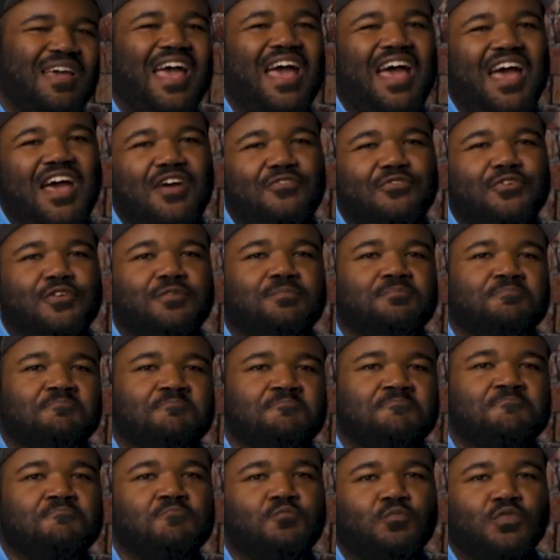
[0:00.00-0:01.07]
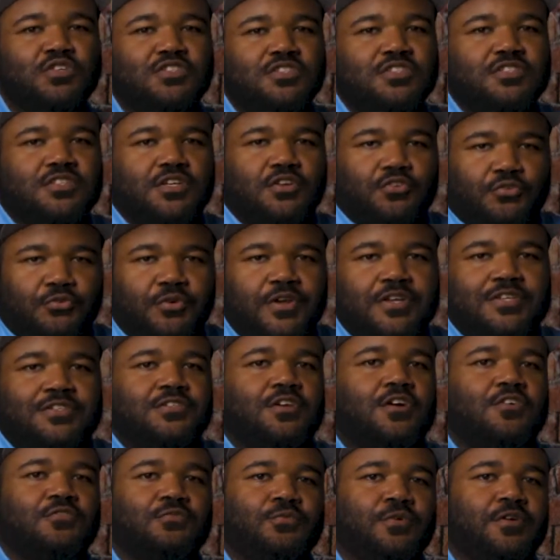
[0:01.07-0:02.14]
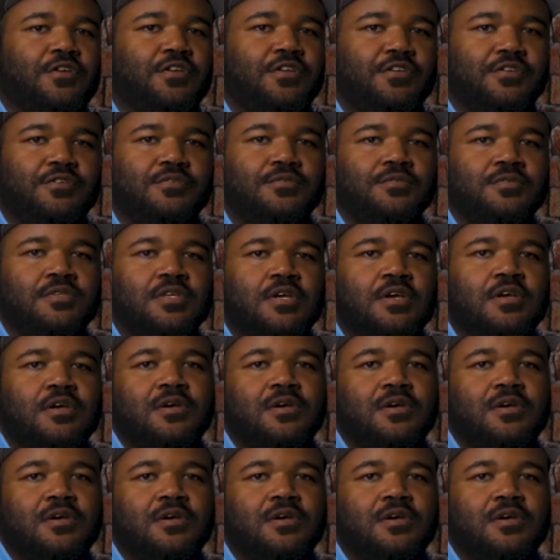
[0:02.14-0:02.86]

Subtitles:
Avid, which is a great software to use,